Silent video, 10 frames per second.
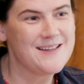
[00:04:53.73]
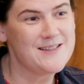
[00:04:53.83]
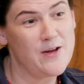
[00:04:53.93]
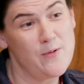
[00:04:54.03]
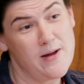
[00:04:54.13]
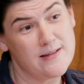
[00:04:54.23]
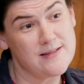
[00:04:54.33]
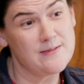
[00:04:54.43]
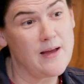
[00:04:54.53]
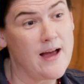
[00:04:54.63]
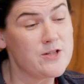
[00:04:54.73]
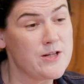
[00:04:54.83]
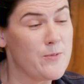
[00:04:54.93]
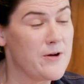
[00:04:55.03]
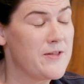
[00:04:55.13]
So it's
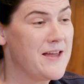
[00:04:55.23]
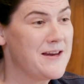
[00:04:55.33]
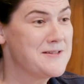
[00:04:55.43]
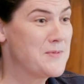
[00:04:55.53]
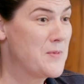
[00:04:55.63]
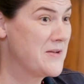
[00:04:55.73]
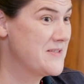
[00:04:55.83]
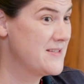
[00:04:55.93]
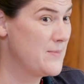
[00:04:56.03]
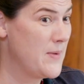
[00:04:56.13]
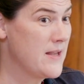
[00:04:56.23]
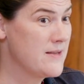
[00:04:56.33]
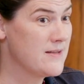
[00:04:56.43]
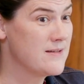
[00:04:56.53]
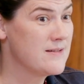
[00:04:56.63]
actually worth getting someone else's
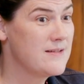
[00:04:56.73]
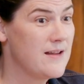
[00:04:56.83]
opinion,